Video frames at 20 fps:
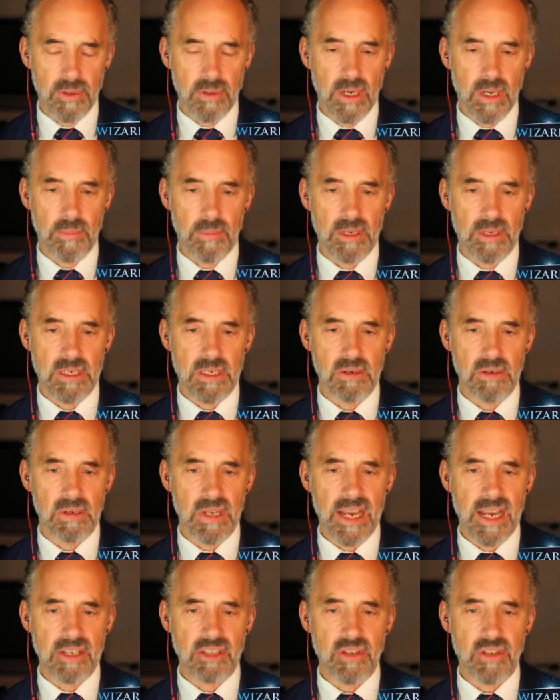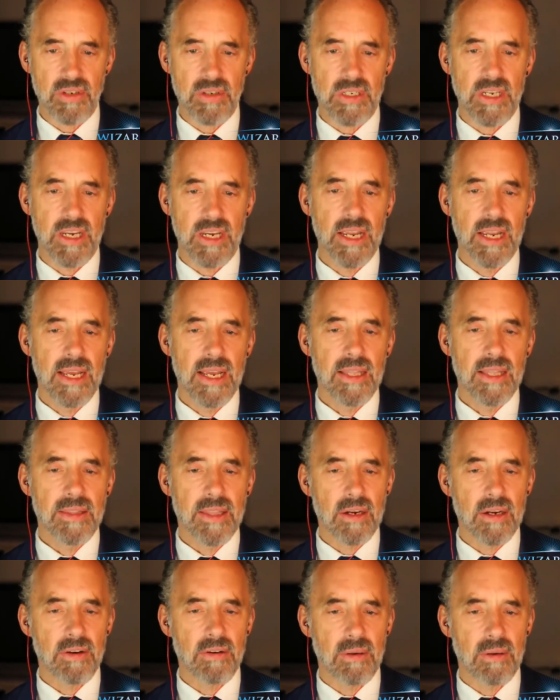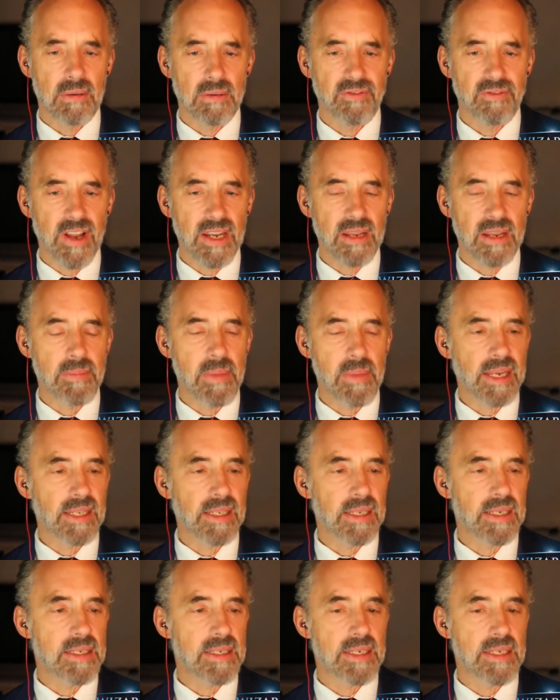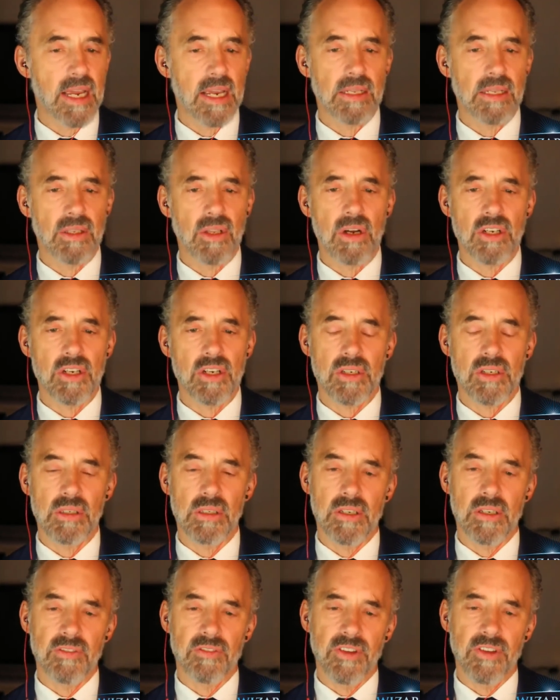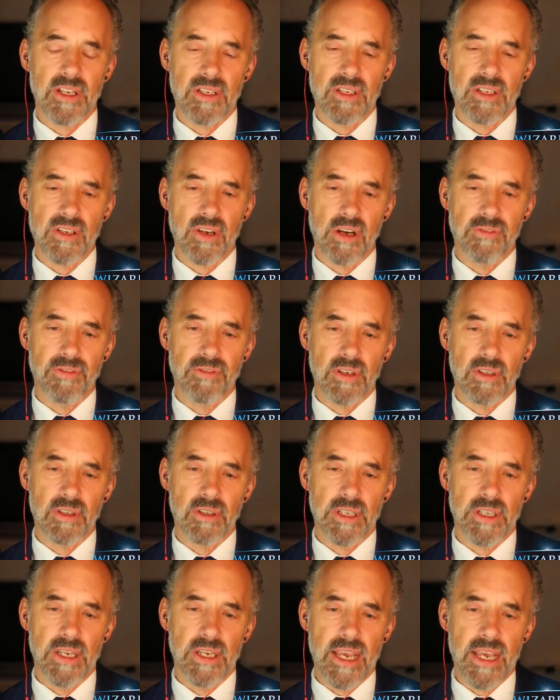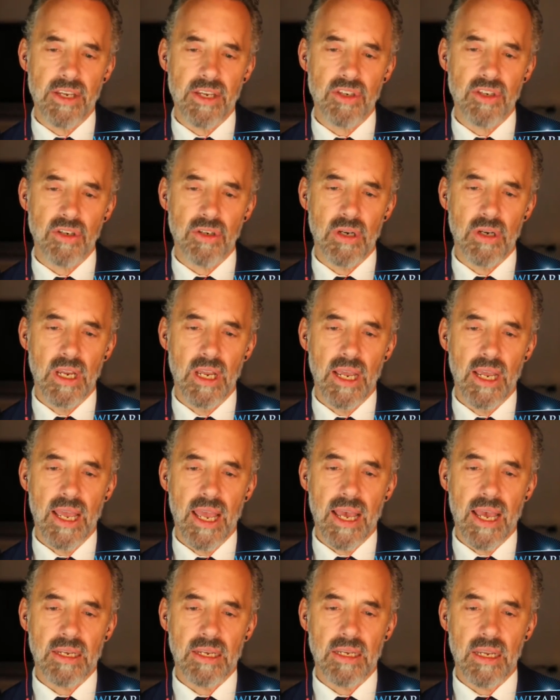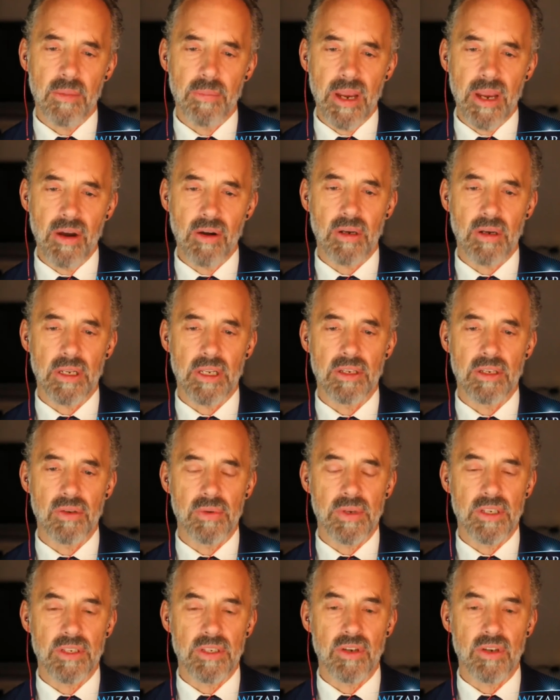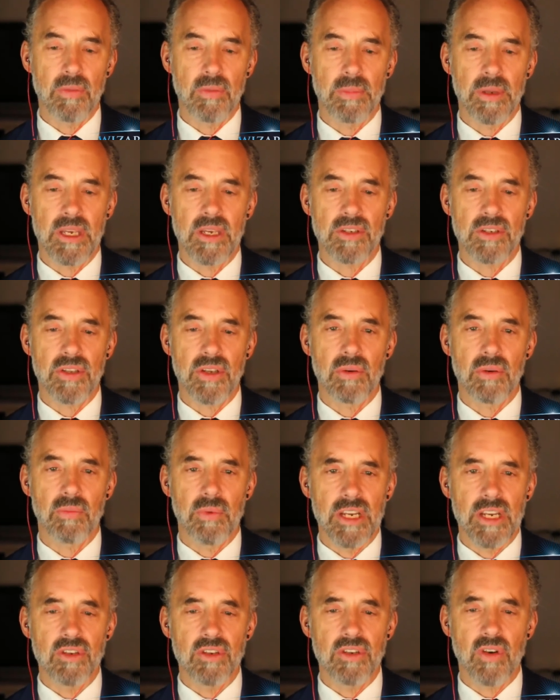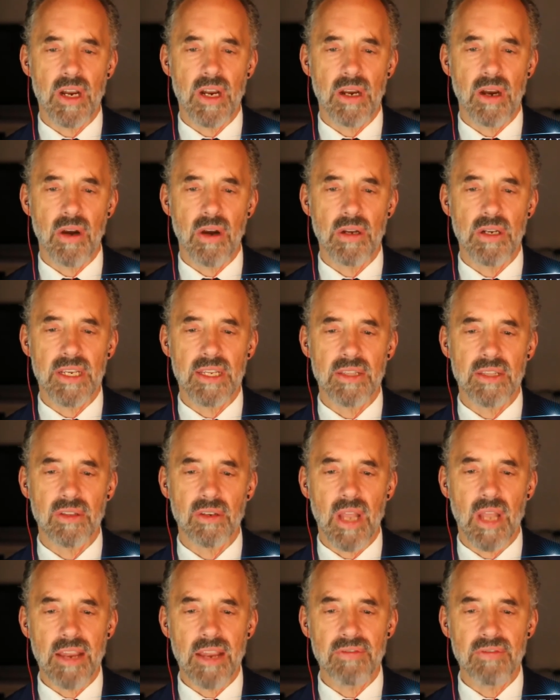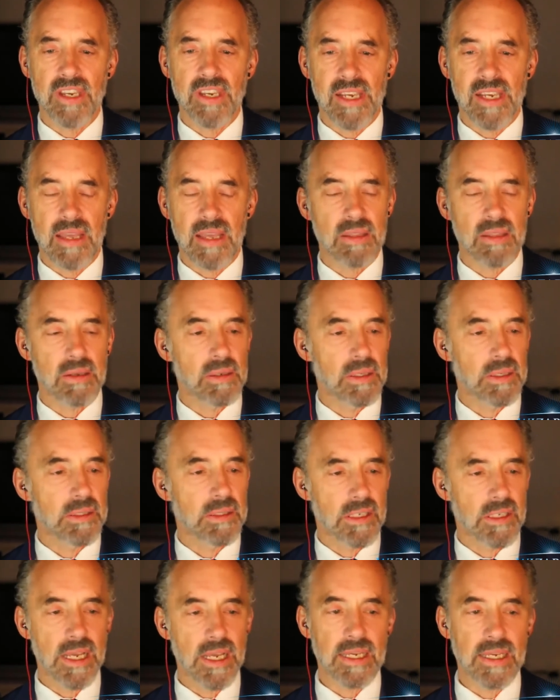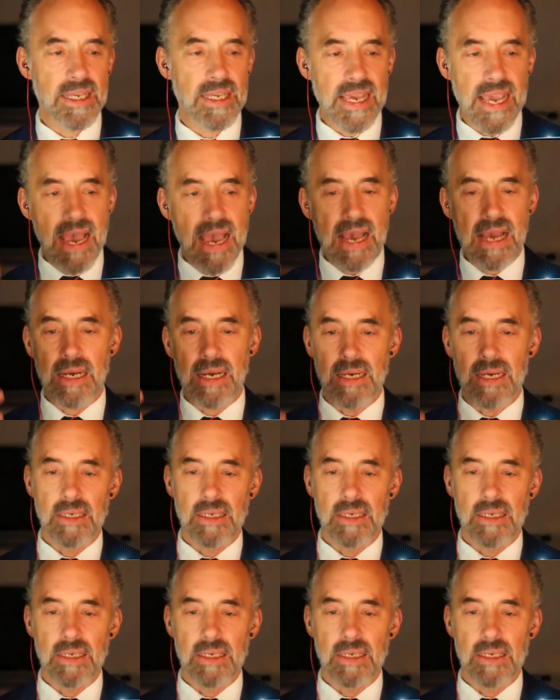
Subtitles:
are coming to your lectures that are fundamentally psychological and philosophical in nature, and apparently doing so because they're really trying hard to get their lives together? It's like, yeah,